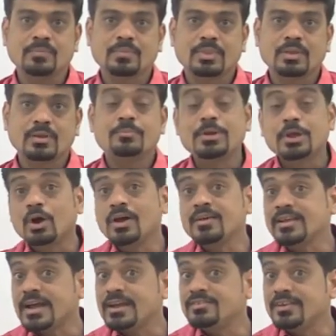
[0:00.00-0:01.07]
because
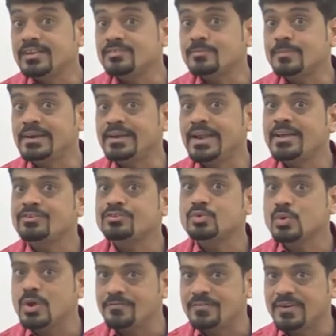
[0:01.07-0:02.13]
adjustment has two
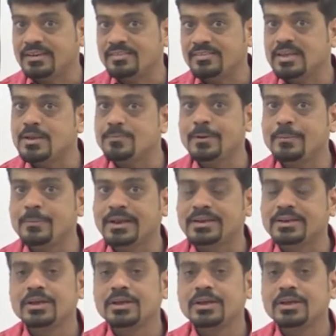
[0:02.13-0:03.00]
effects. Keep in mind.